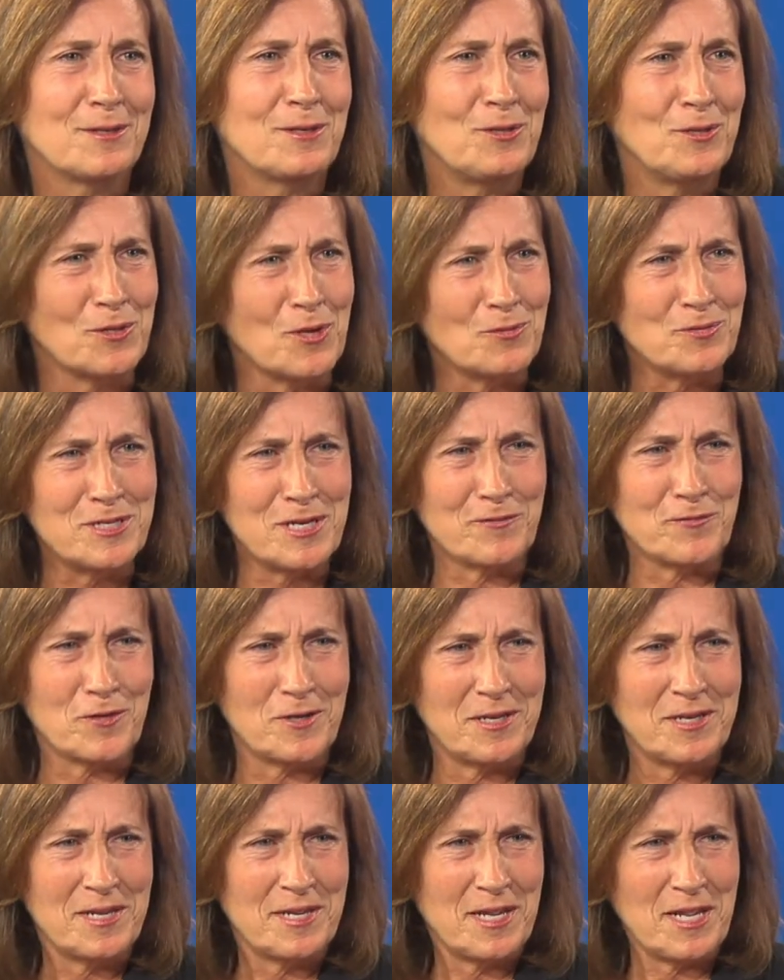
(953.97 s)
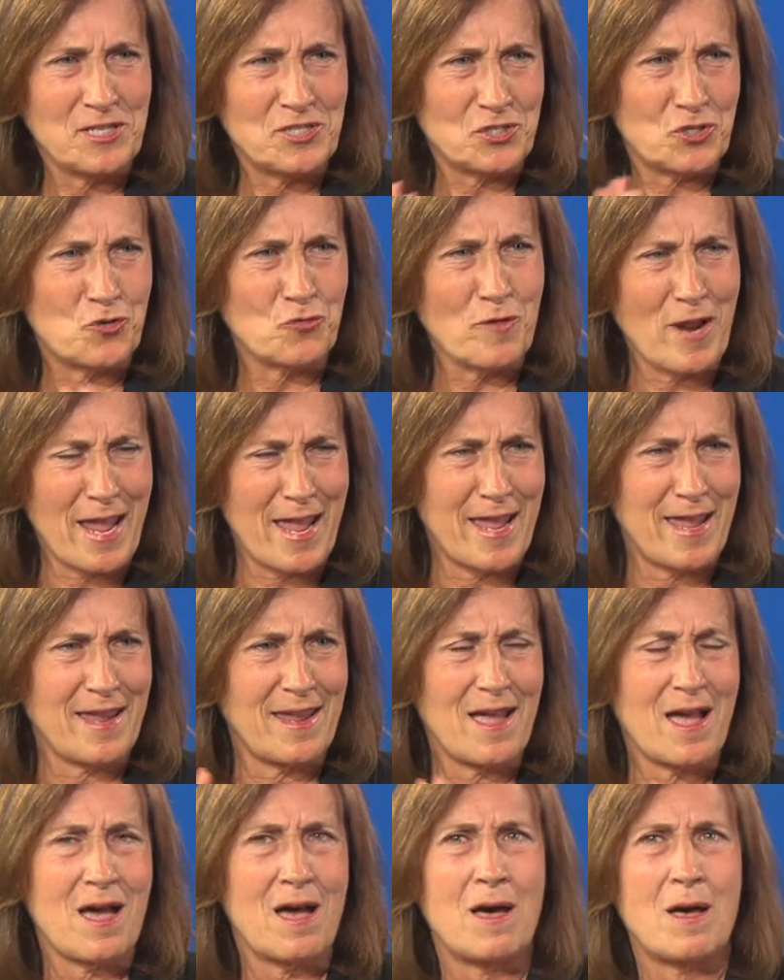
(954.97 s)
You know, different. Mm-hmm. It's
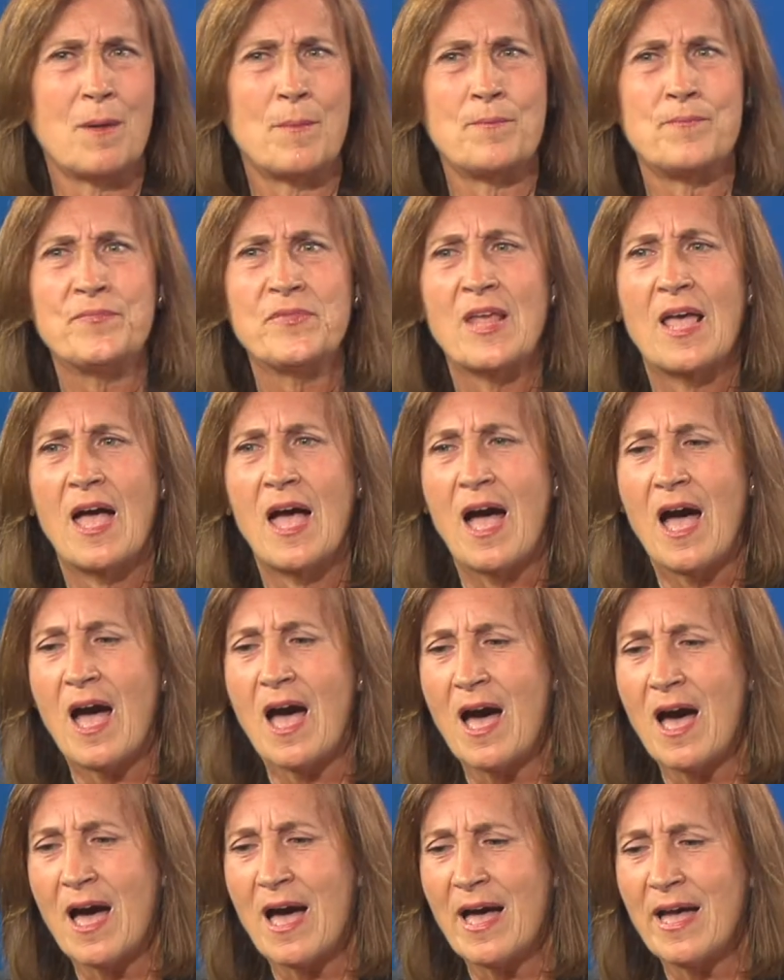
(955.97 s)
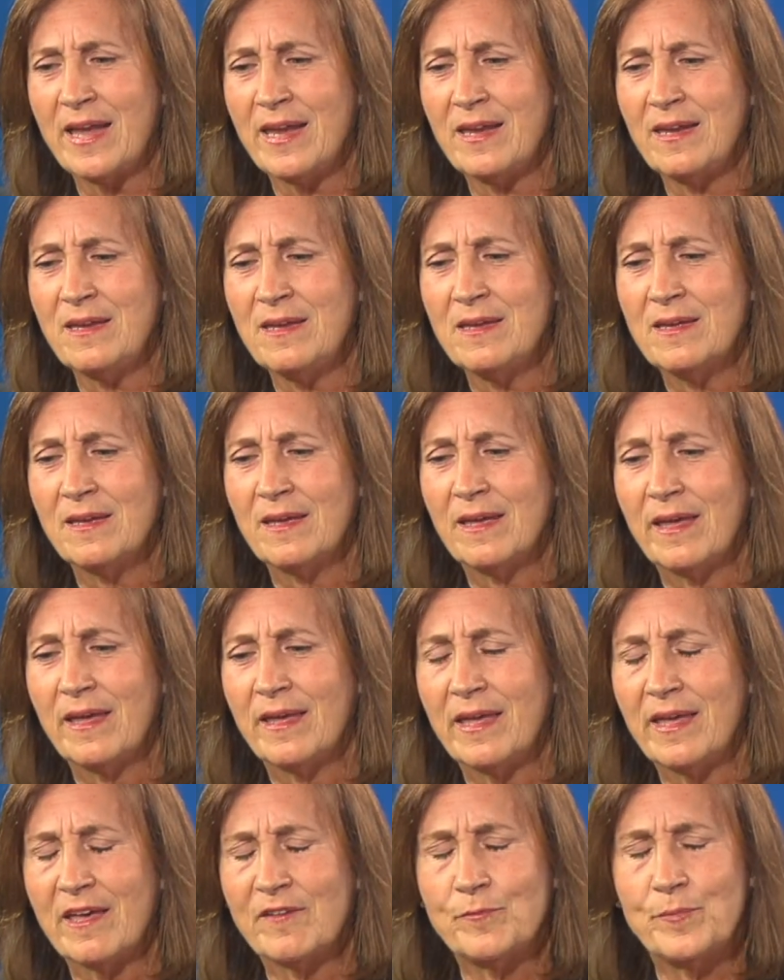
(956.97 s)
gray. I
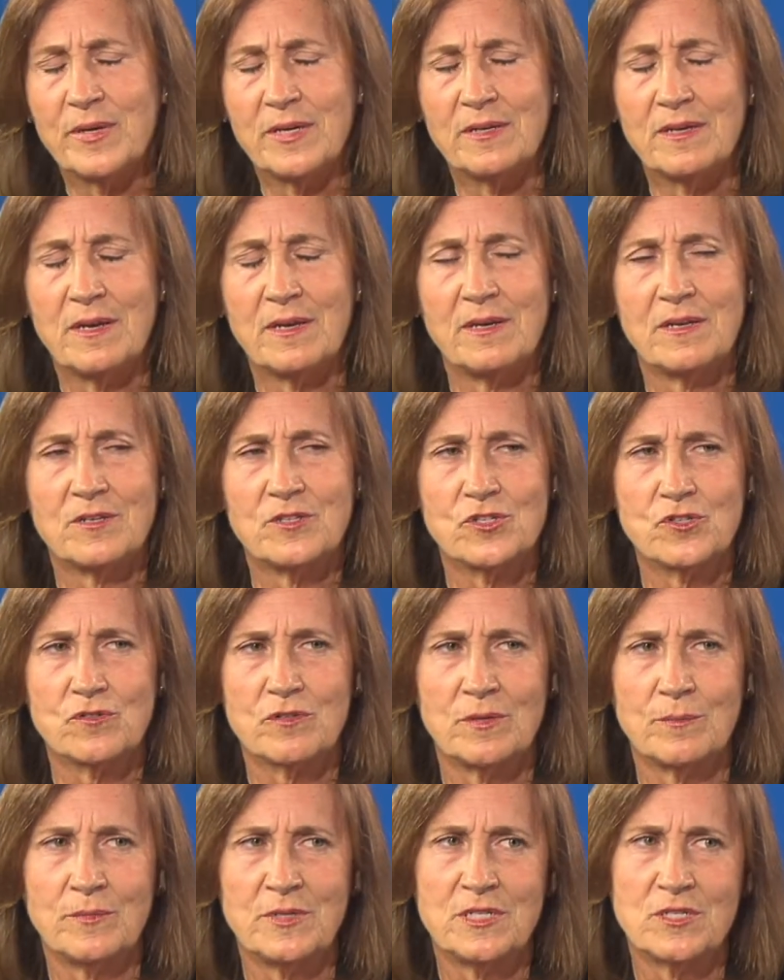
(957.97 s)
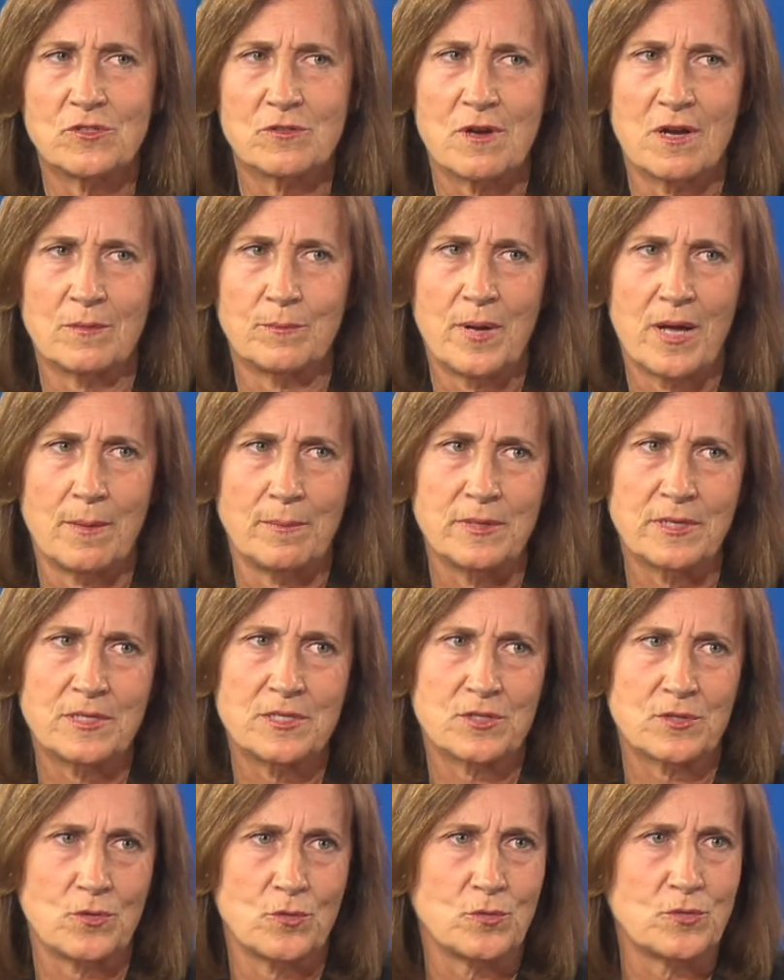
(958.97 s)
have been an extremely strong public
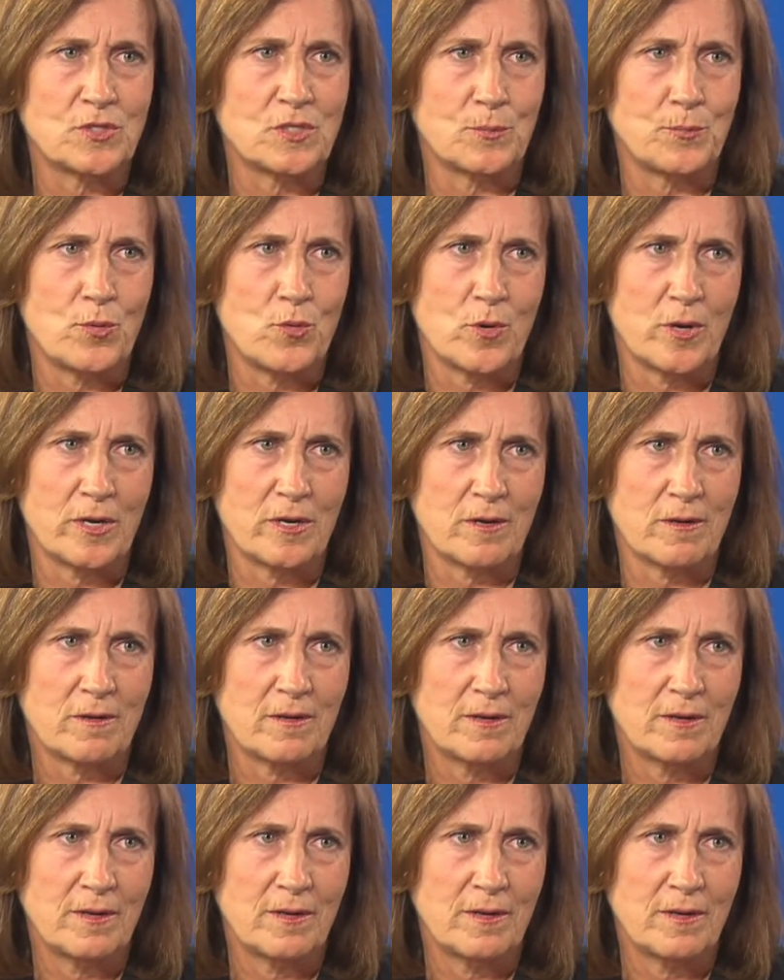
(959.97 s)
school supporter.